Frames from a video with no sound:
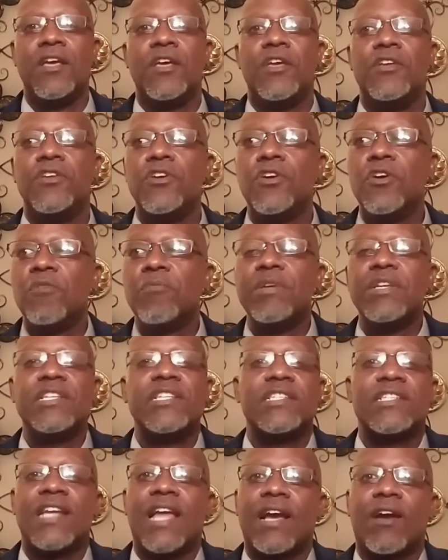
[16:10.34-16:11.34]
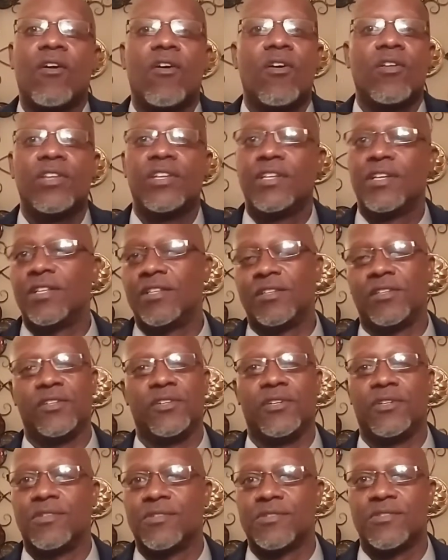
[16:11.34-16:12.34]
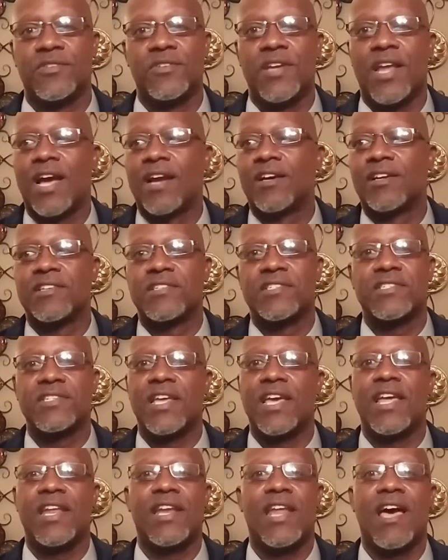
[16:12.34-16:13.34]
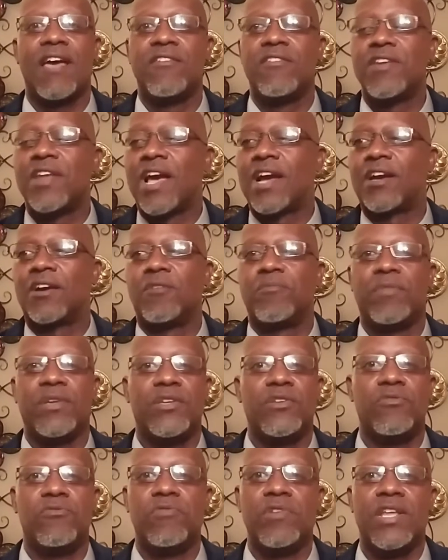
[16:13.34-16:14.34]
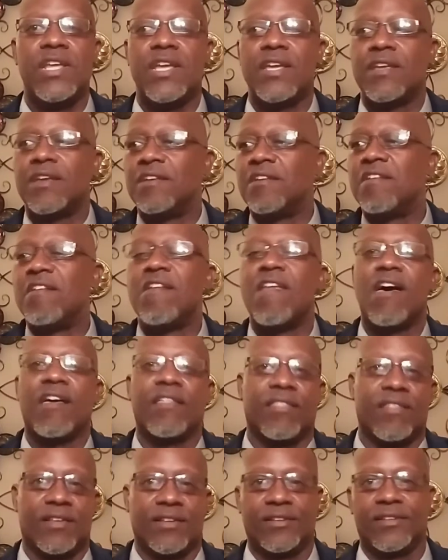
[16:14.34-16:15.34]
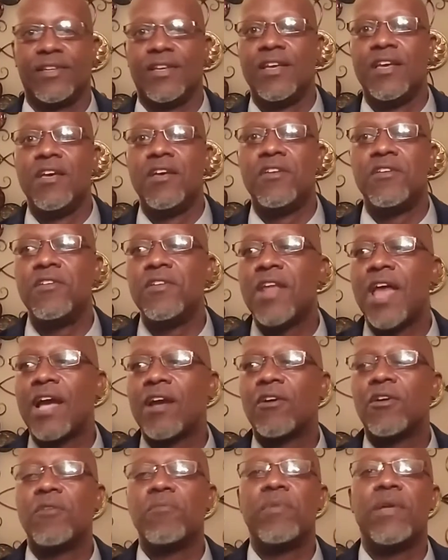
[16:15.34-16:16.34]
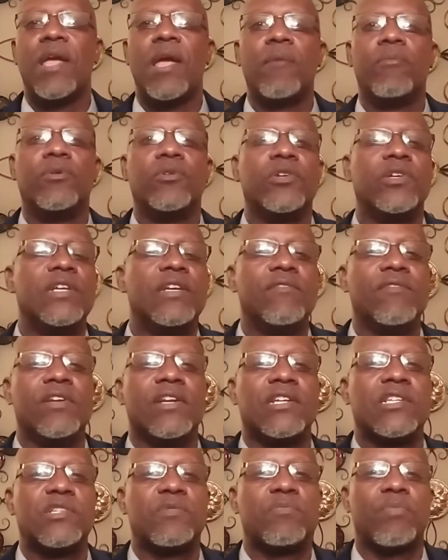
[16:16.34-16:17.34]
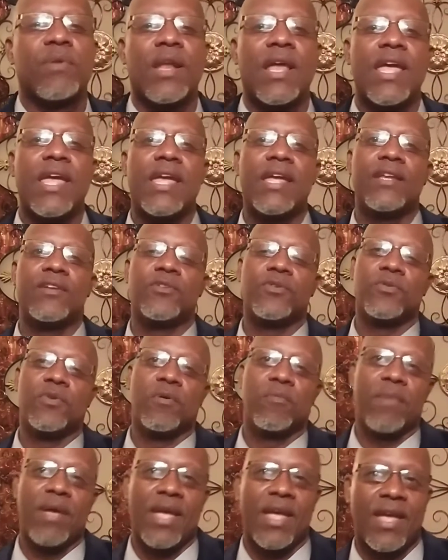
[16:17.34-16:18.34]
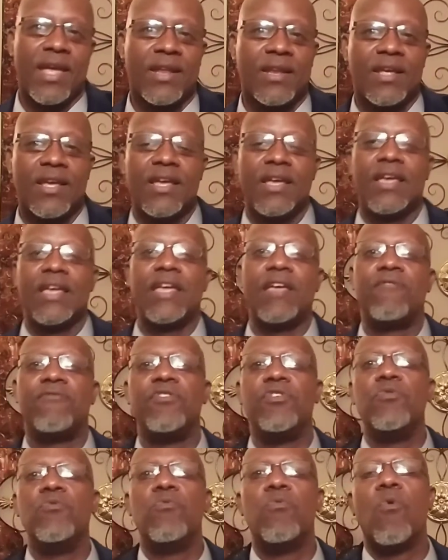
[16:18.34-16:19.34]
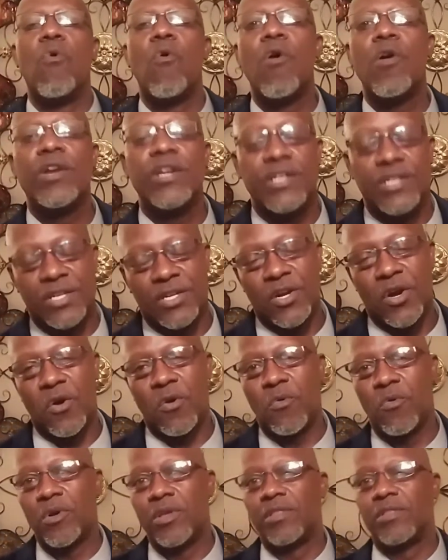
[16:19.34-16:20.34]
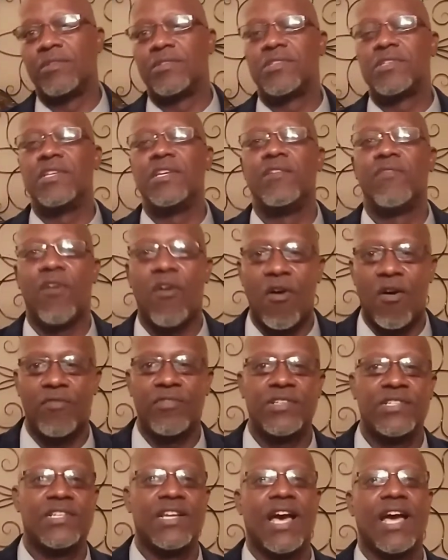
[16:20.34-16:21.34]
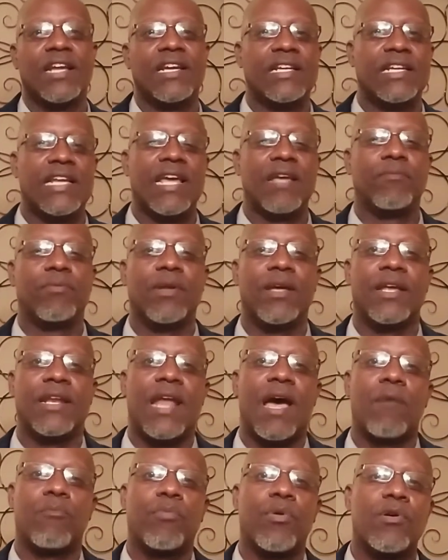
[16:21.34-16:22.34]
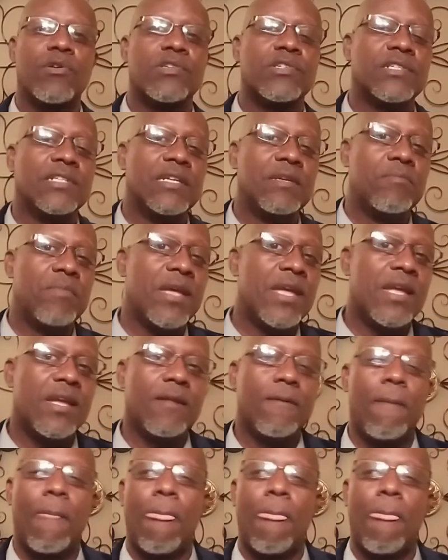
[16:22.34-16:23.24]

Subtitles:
you're going to be just like all the other girls. You're not going to stand out. You're not going to be unique. Nothing. You're not going to be able to even explain to a man if you wanted to go with Steve Harvey's 90-day plan. Now, personally, me,